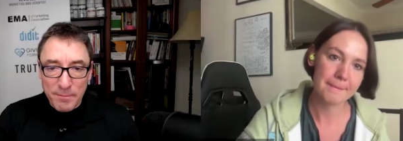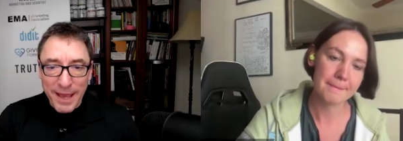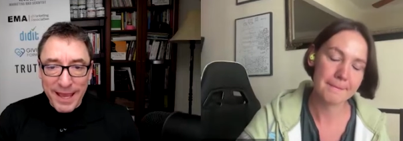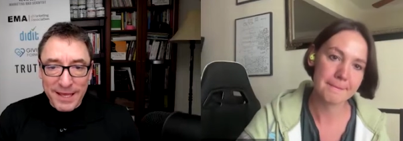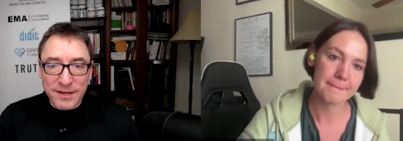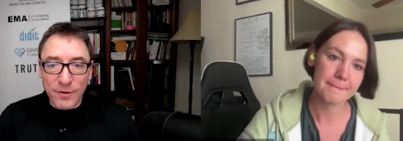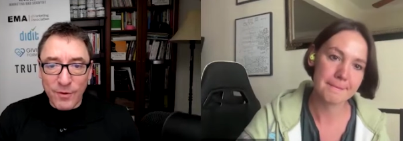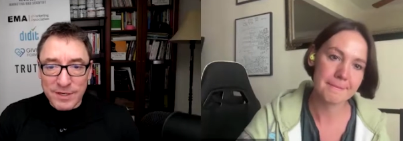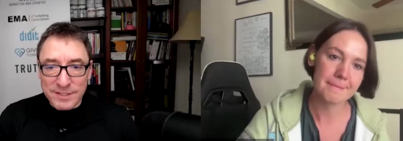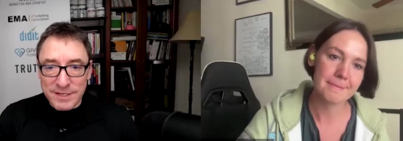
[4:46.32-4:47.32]
Speaker 1: paid
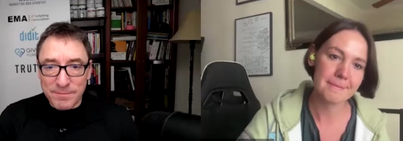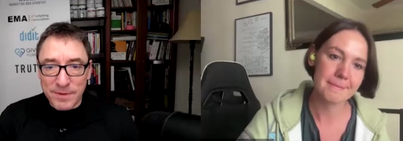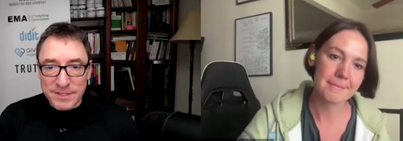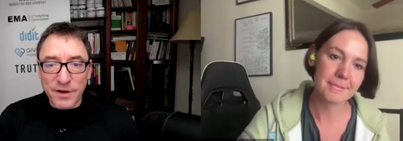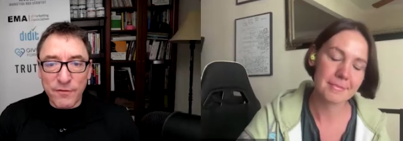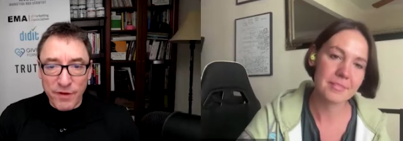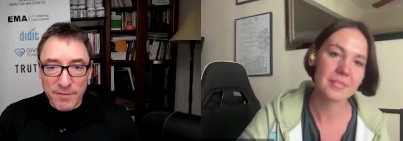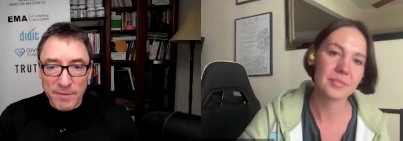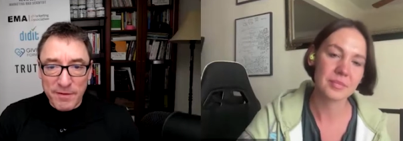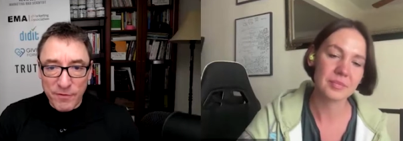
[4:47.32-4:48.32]
or is it is there a
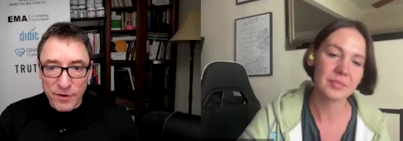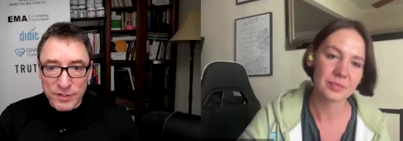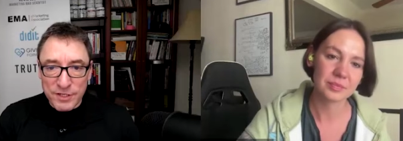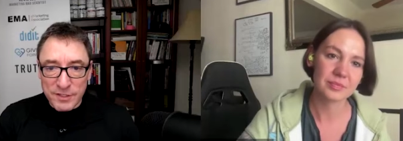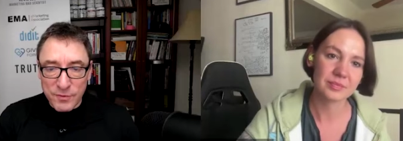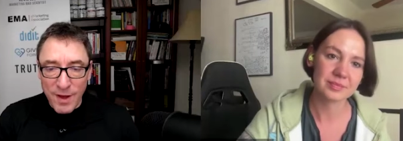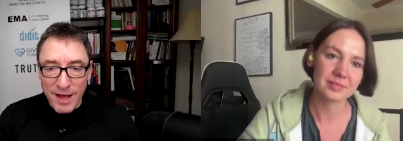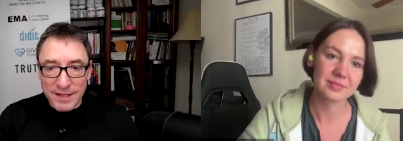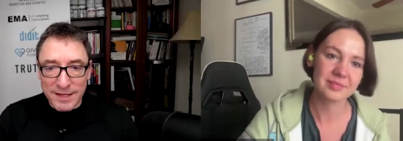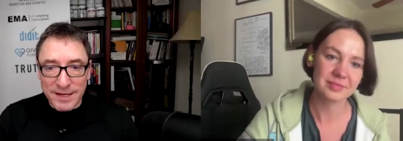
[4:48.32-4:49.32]
freemium version as
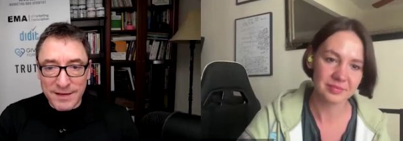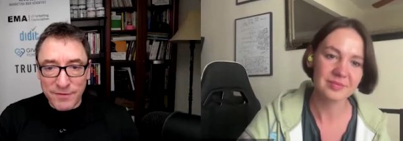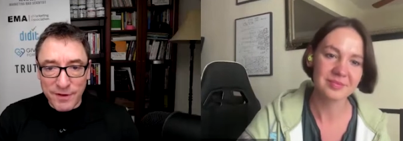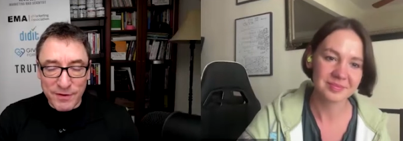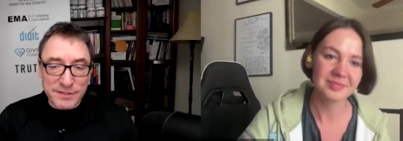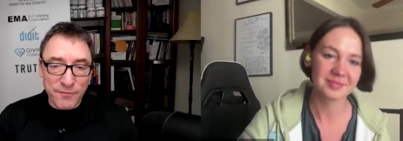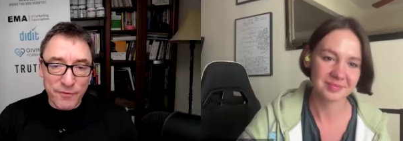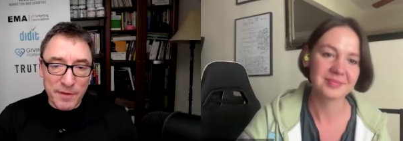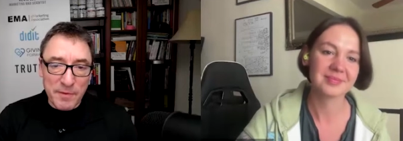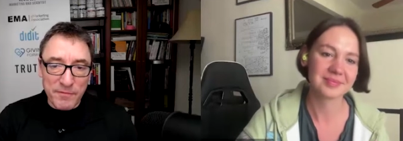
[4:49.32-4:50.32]
well? And if there is a
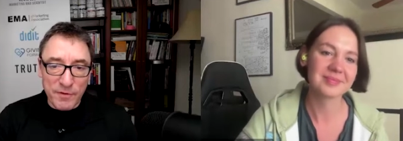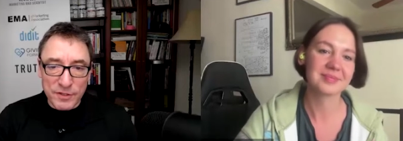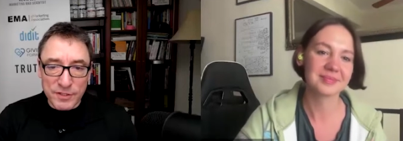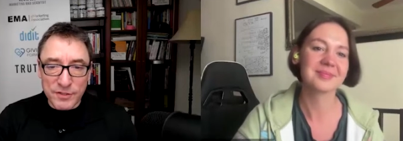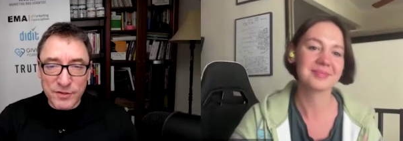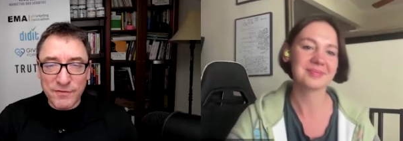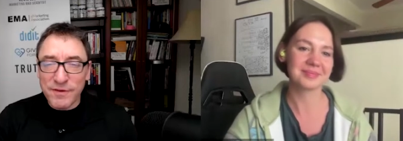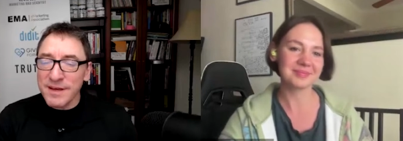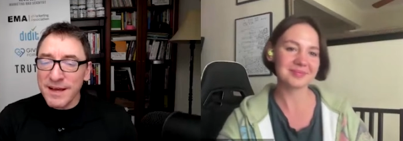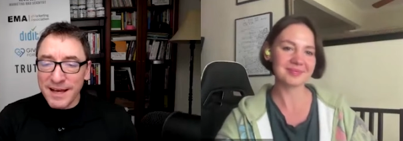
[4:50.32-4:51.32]
freemium version, sort of
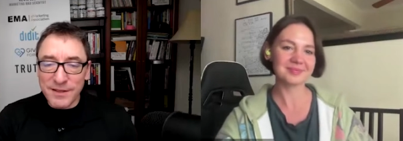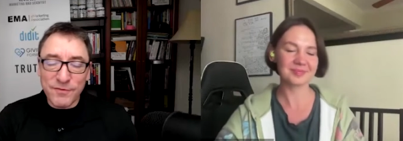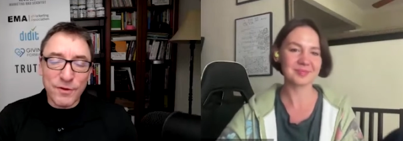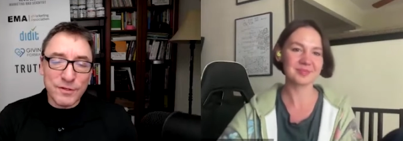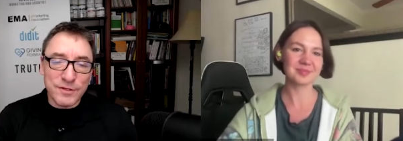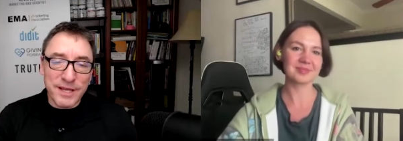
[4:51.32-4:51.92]
I'd love to also